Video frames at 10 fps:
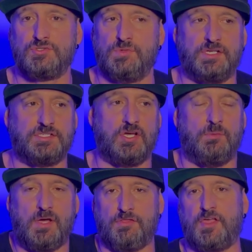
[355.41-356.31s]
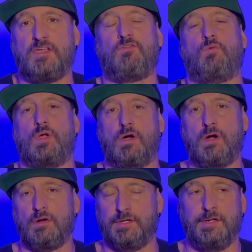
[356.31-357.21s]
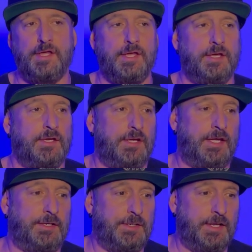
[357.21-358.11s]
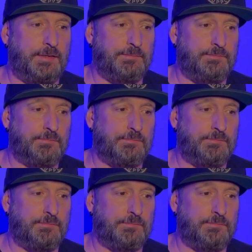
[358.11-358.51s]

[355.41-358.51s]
we can tell them how thankful we are and